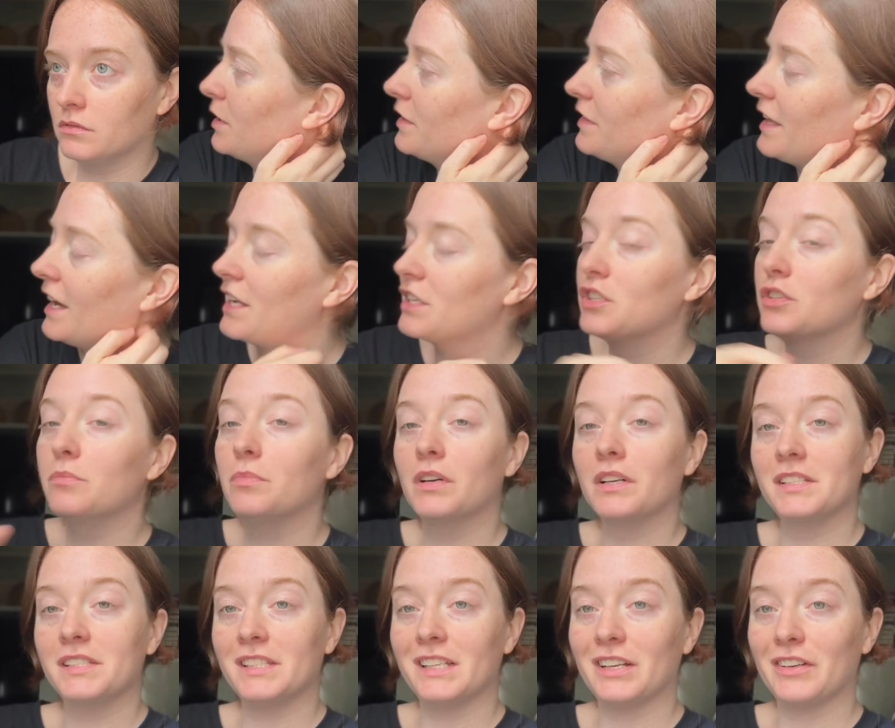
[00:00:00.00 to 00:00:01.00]
That 2-book
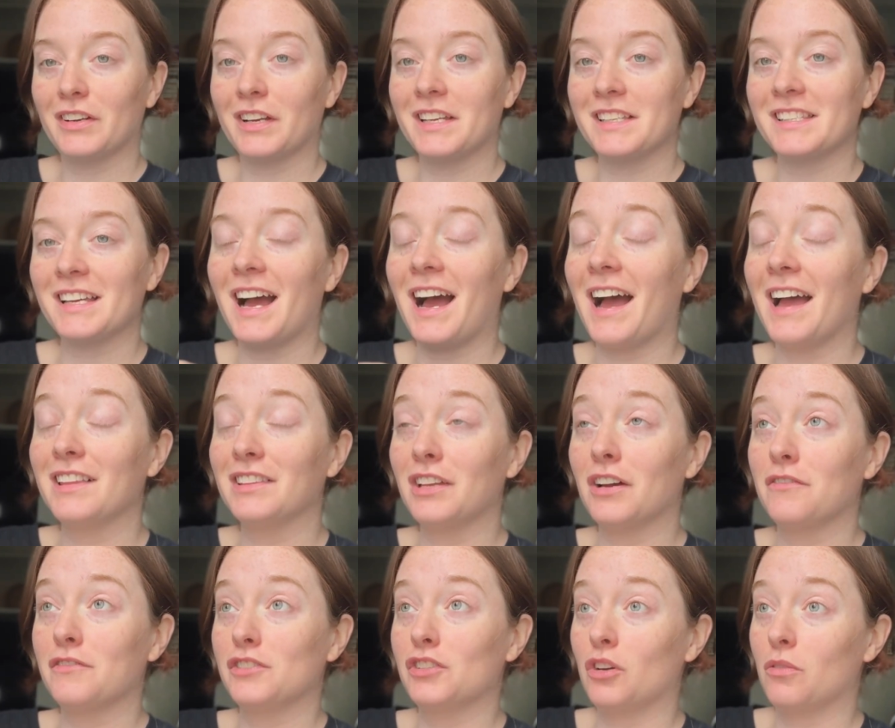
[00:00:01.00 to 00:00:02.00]
series I
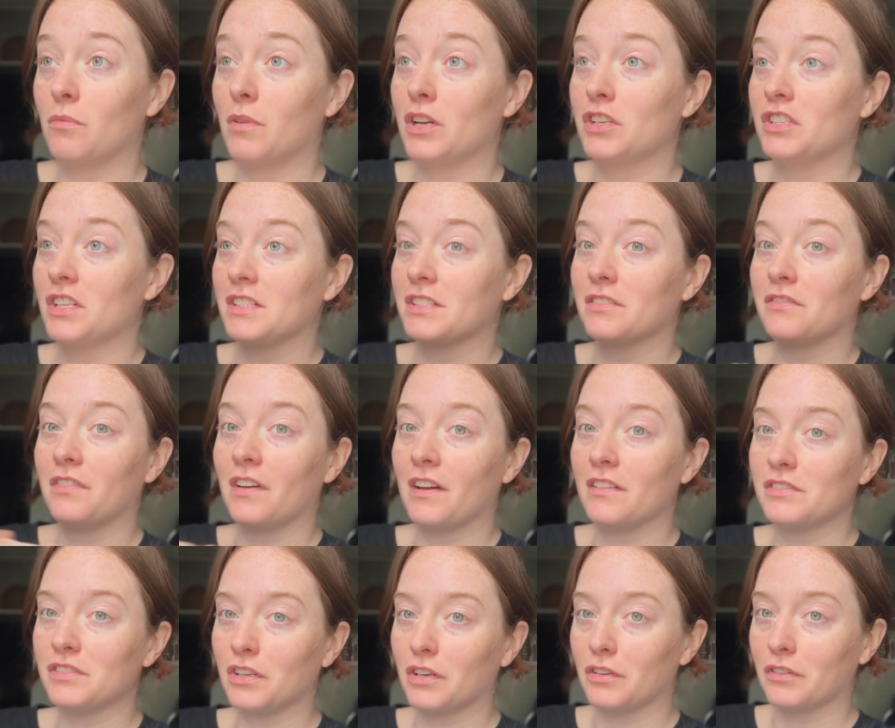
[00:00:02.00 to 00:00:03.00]
love so much. That's a
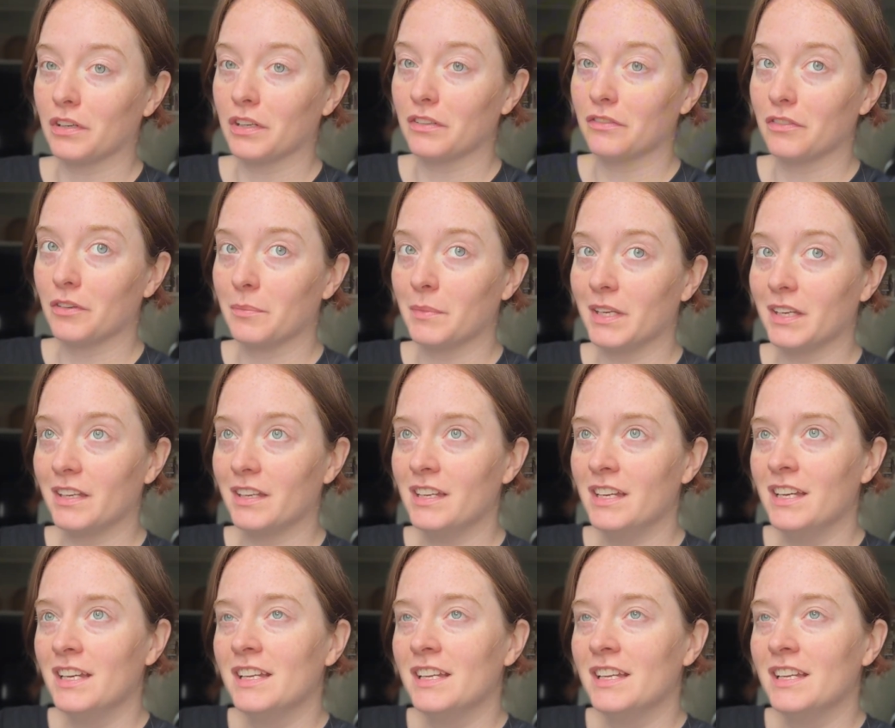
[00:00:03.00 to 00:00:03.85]
5-star read for me.